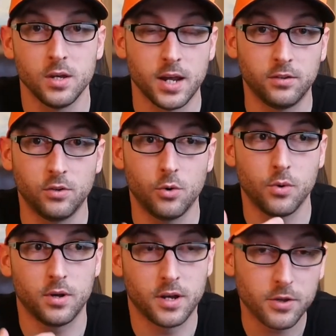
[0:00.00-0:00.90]
And
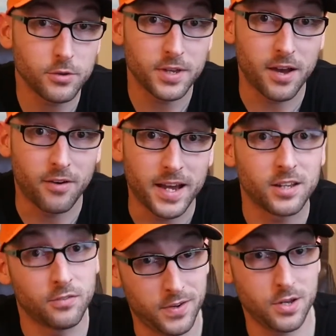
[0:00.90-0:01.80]
so another thing I
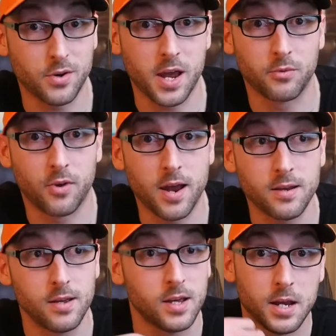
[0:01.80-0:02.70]
like is video games,
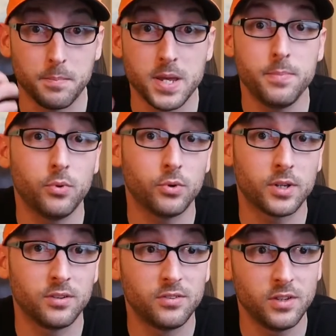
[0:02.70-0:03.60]
right? And people
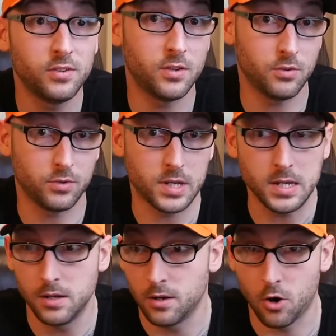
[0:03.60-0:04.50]

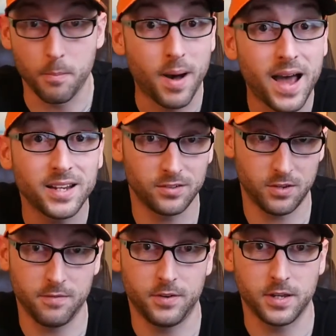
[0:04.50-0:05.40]
consistently are buying
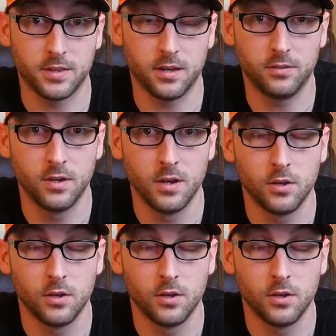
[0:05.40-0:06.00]
stuff like this.